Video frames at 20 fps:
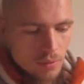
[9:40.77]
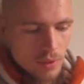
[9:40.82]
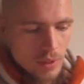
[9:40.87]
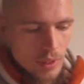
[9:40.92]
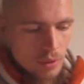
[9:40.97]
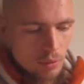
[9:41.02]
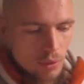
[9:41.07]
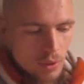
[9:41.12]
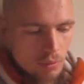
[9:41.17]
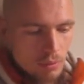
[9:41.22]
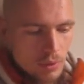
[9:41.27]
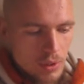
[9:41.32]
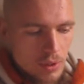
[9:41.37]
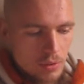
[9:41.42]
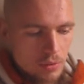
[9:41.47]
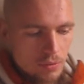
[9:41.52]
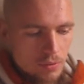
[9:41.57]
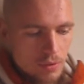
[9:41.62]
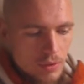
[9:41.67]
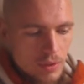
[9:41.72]
There were
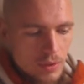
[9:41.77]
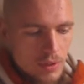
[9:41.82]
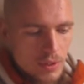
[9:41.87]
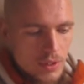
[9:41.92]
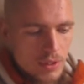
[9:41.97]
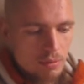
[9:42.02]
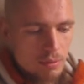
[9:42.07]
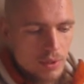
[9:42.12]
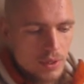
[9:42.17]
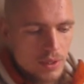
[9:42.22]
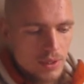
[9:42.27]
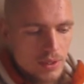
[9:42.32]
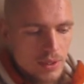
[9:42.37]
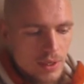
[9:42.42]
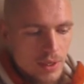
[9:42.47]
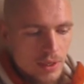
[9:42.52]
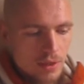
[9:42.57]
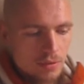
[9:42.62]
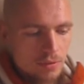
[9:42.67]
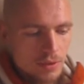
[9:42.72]
many things, many
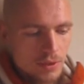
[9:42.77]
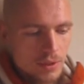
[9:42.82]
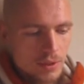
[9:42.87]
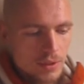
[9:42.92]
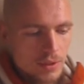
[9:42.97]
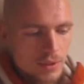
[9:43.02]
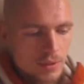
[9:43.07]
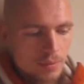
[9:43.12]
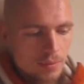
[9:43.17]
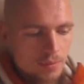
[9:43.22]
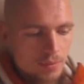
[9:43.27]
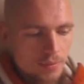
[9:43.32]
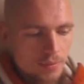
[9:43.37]
sad things.